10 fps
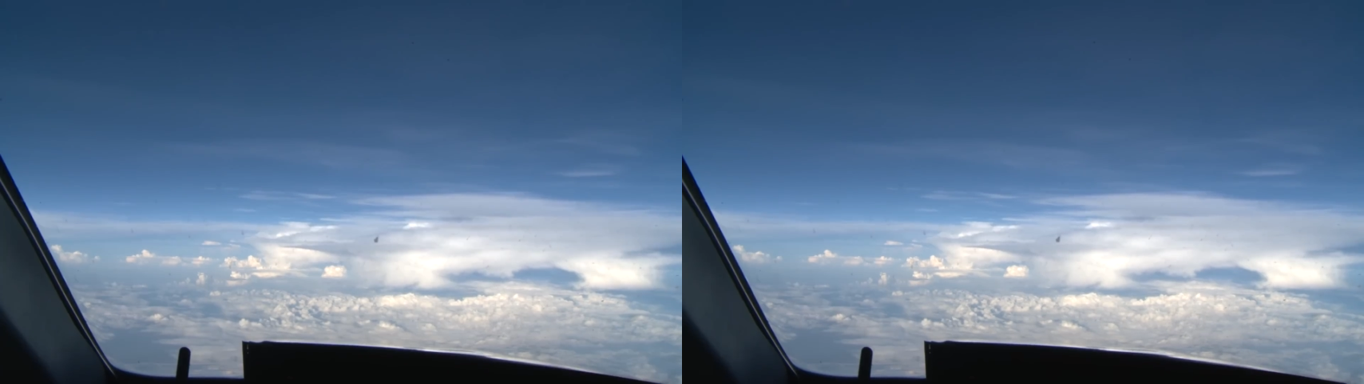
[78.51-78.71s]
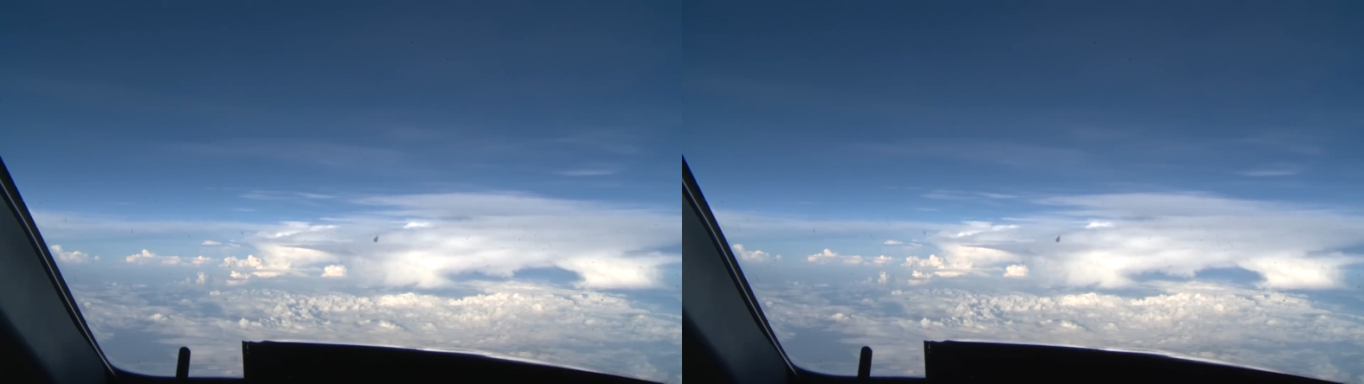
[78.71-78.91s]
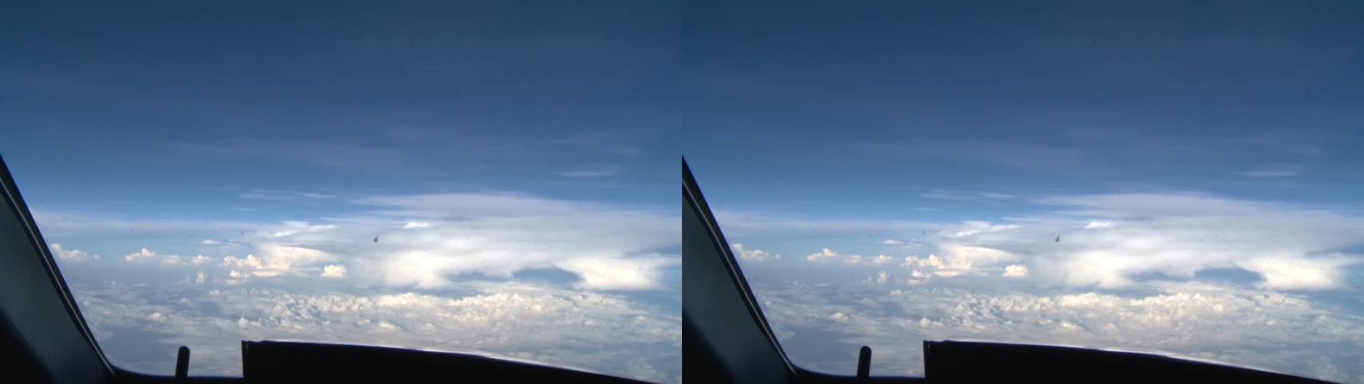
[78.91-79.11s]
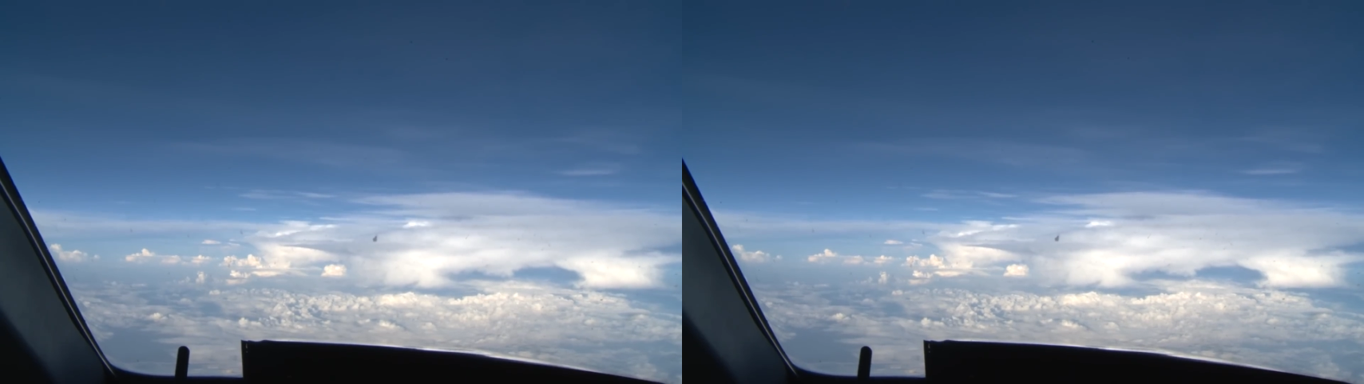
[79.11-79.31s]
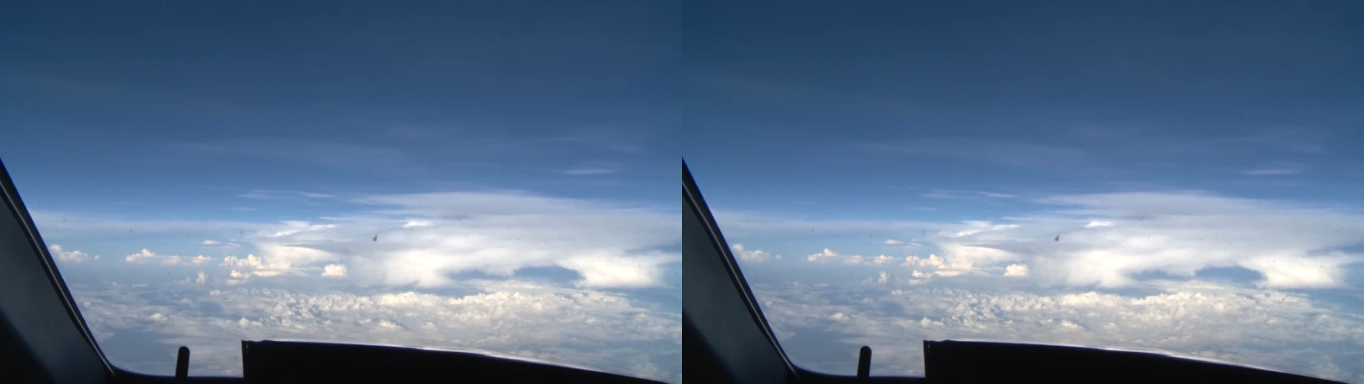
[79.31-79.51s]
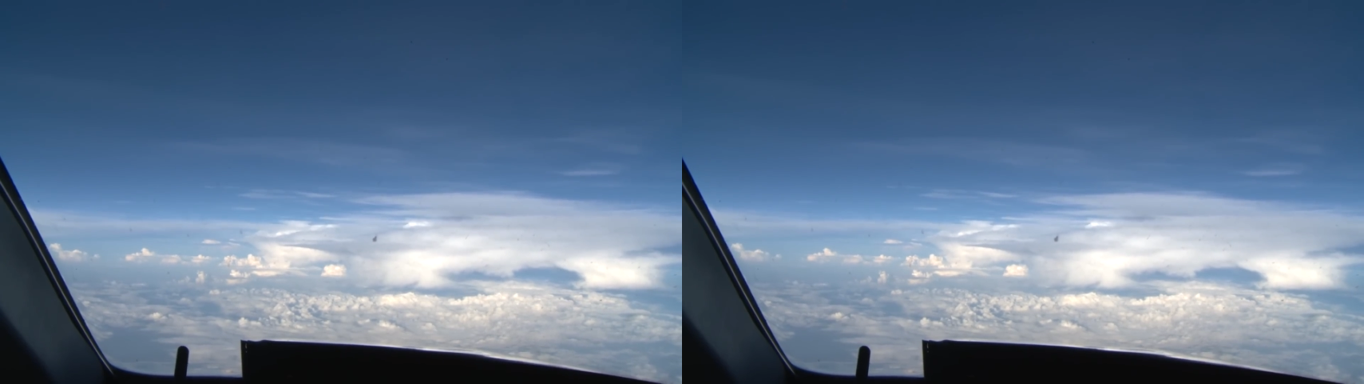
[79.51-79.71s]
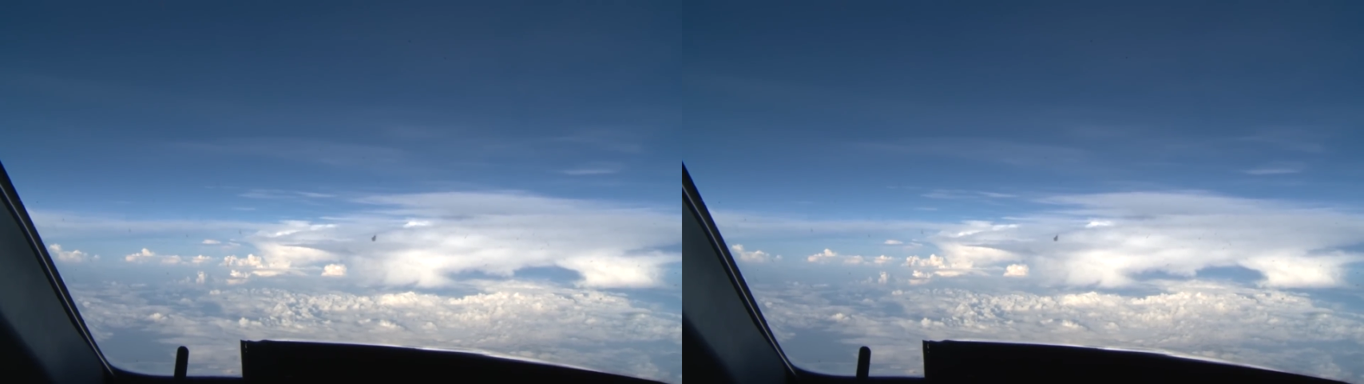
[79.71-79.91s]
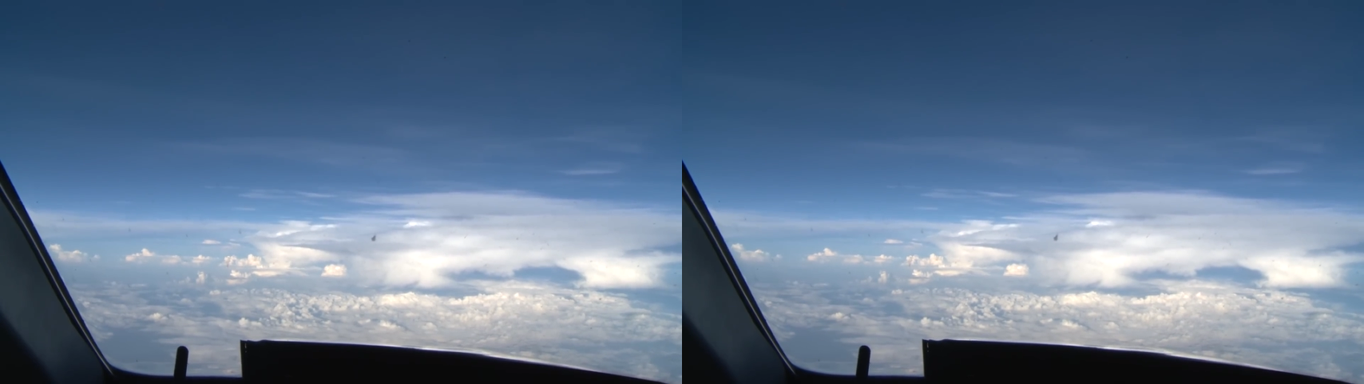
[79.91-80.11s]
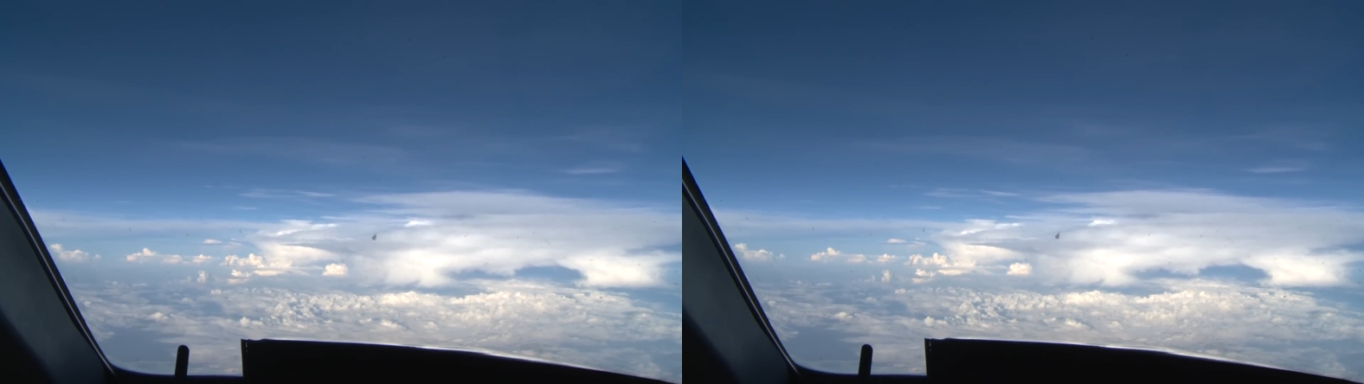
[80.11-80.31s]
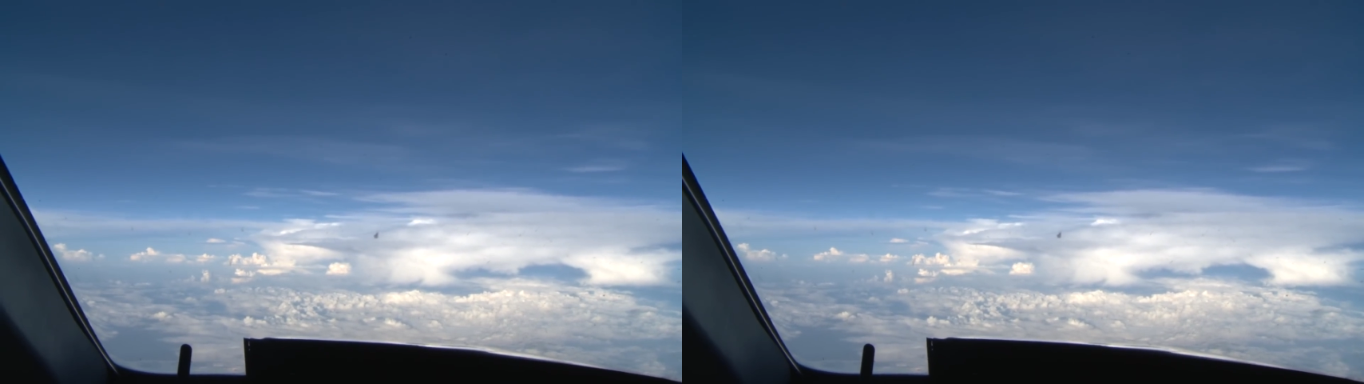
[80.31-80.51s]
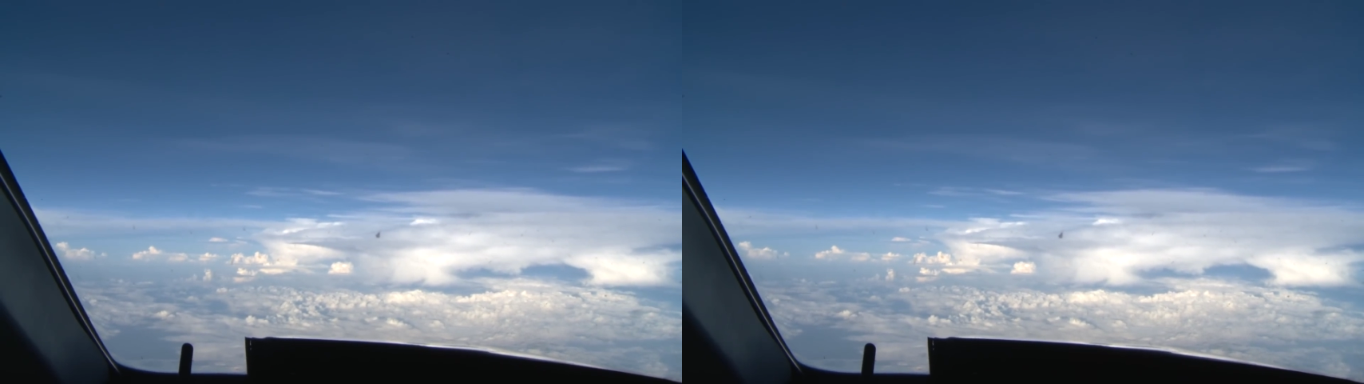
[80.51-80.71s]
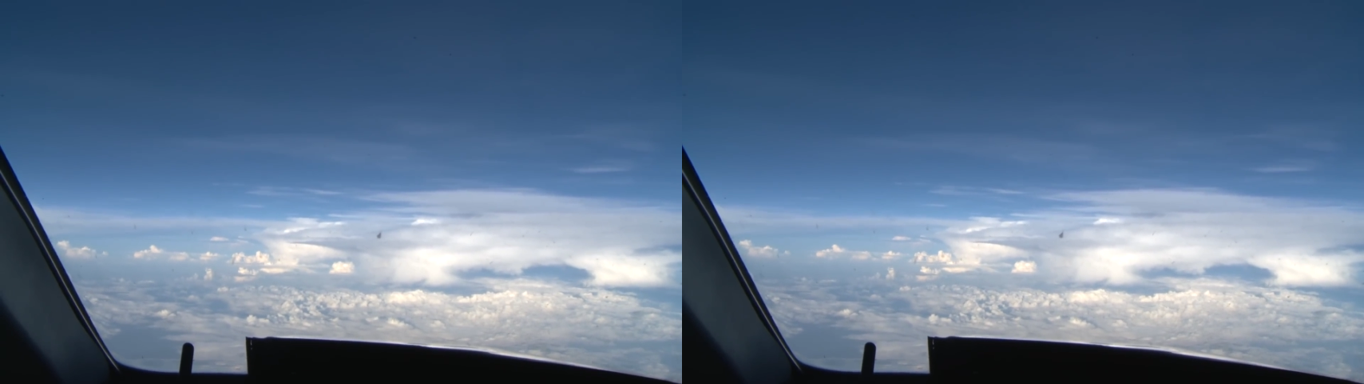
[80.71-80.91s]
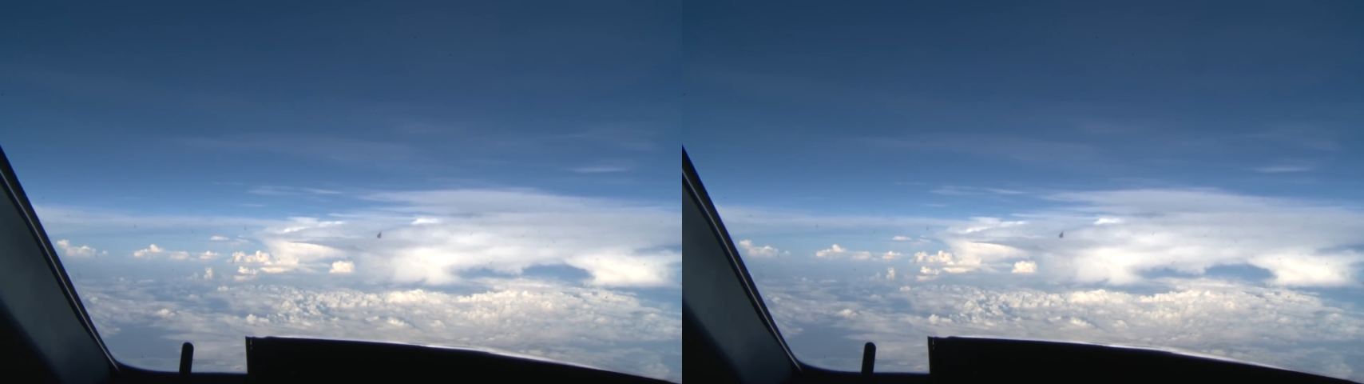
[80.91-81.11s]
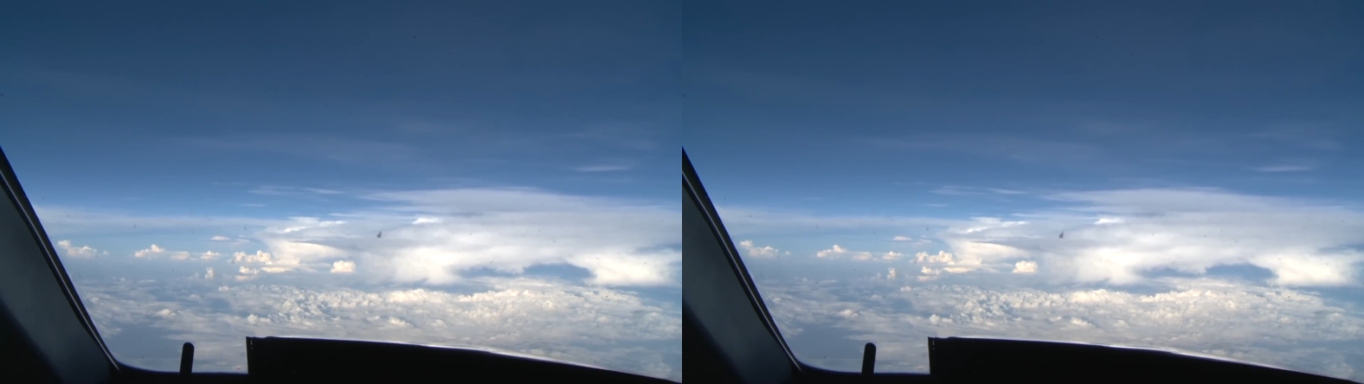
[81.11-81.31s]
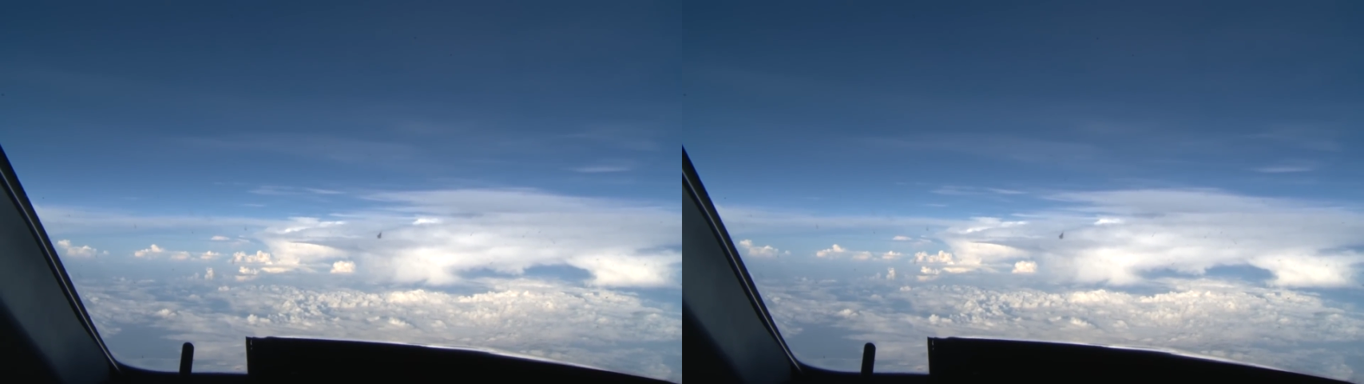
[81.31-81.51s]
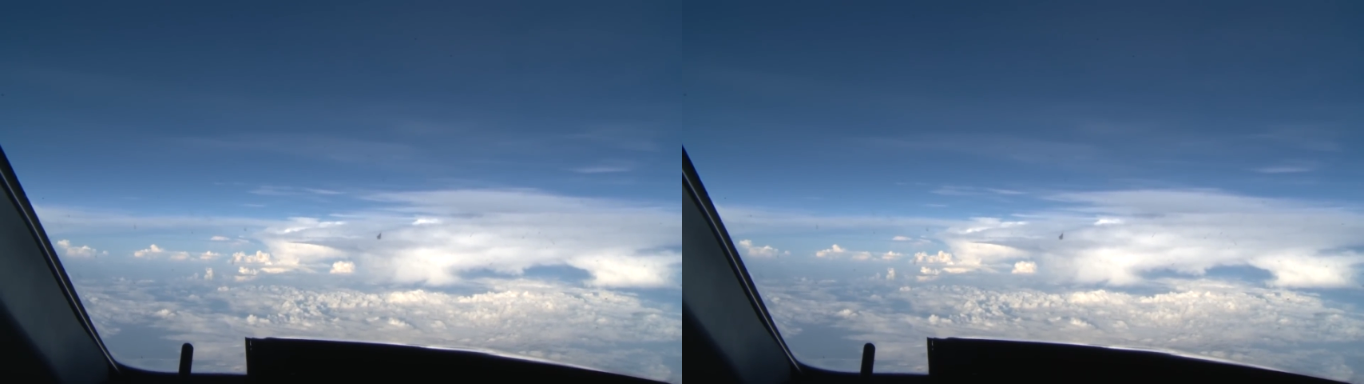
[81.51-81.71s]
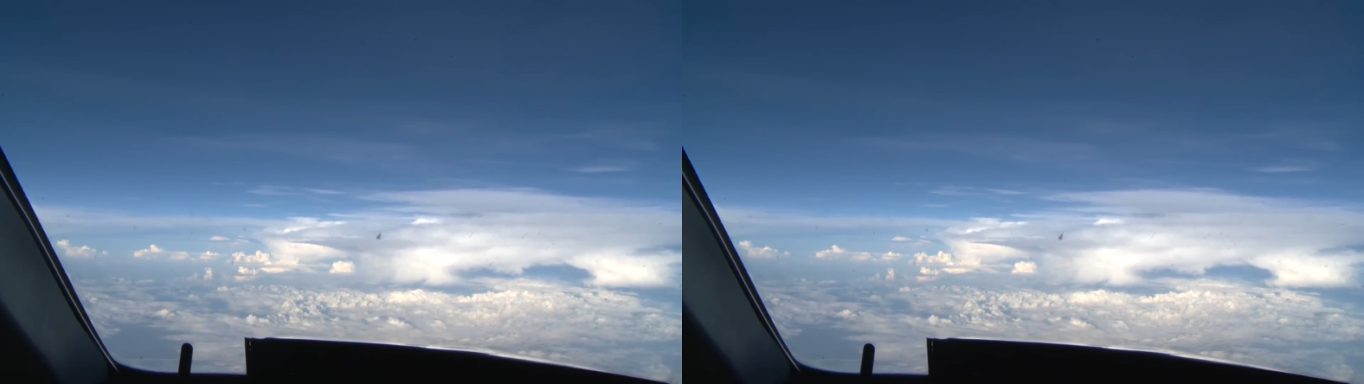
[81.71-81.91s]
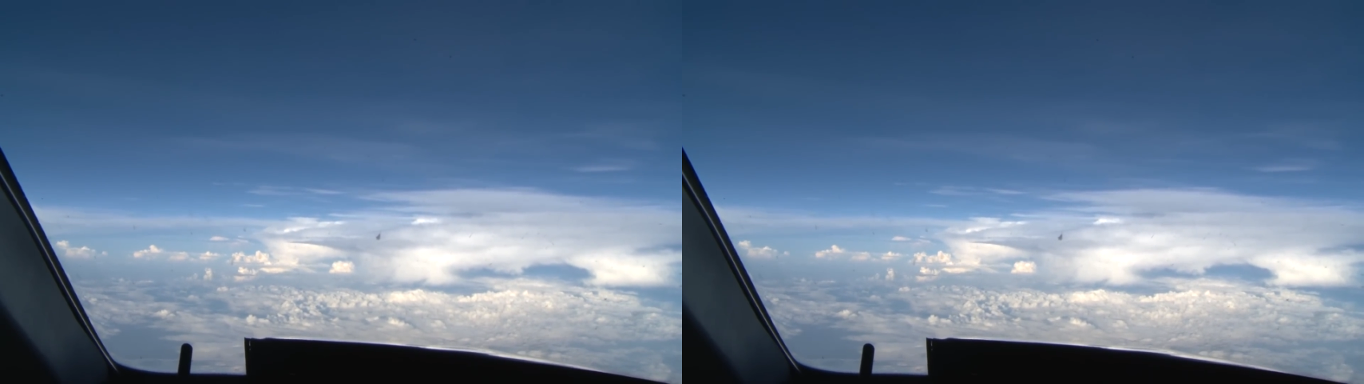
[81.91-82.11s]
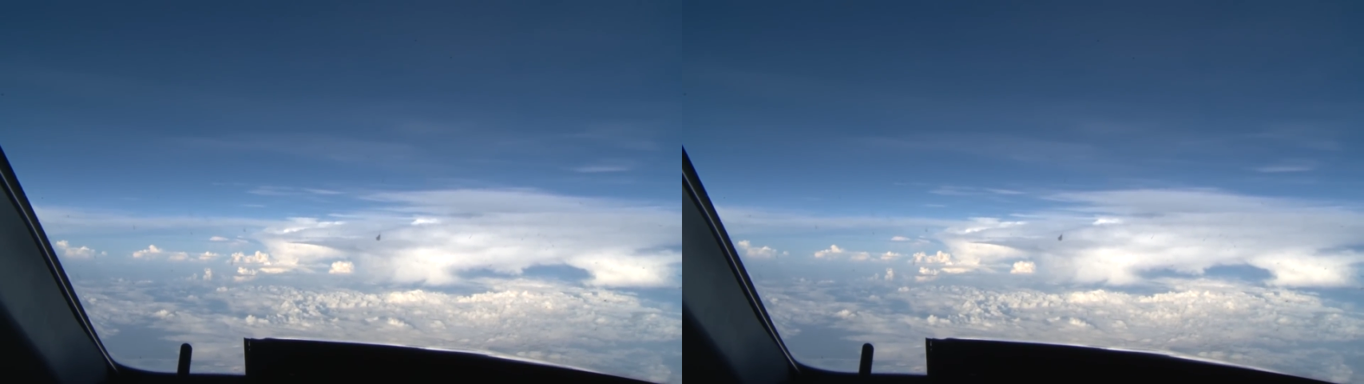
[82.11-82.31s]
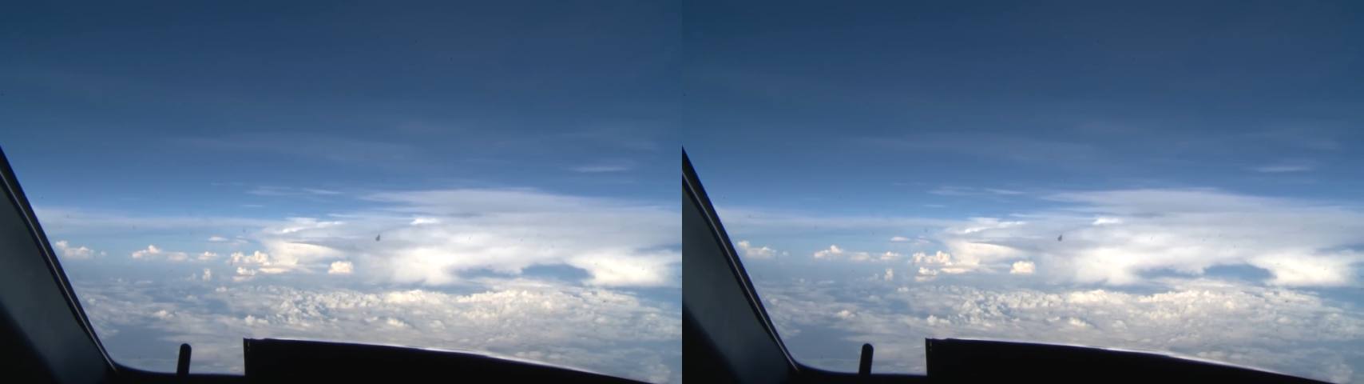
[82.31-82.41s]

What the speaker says: Nobody's mouth can be seen.